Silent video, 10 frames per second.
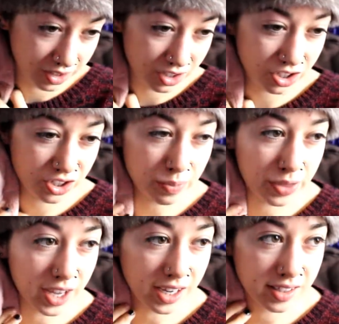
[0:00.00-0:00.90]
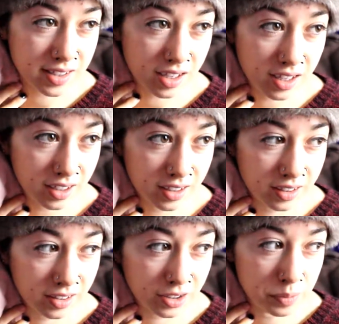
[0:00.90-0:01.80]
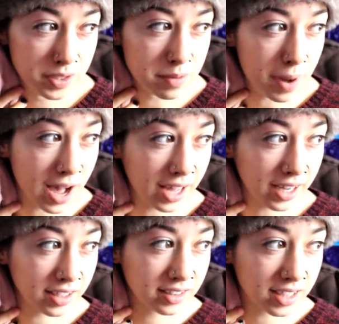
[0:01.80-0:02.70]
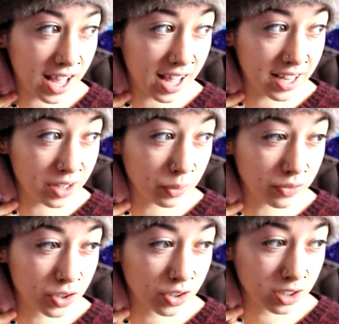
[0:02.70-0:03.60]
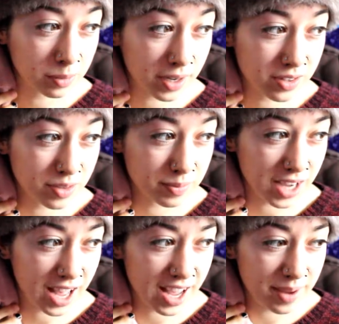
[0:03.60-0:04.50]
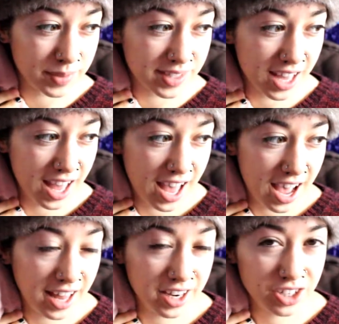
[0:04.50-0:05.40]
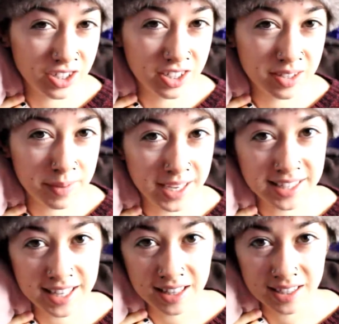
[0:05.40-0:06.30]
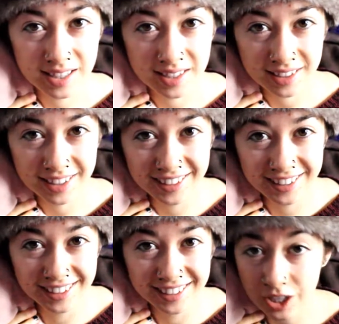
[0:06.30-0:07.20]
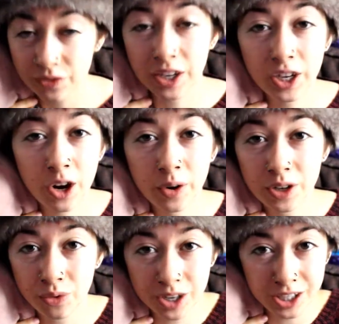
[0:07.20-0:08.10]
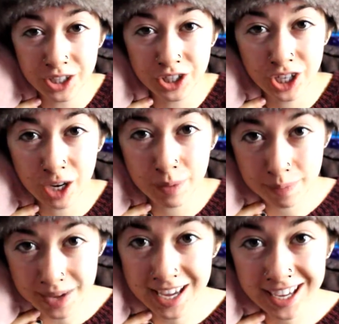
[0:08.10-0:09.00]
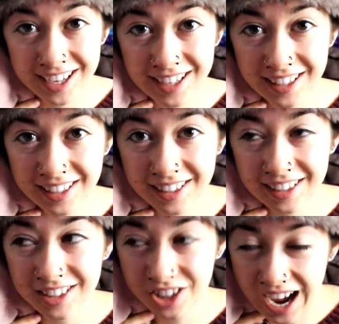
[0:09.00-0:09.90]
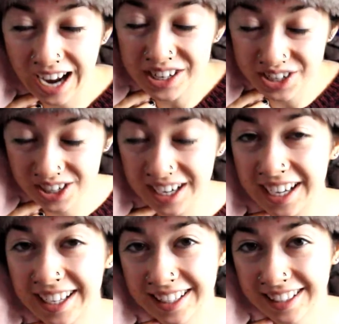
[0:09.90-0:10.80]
There's just some things that come to mind and we've talked about sometimes, and it just doesn't make sense. This video is really just going to be me chatting shit.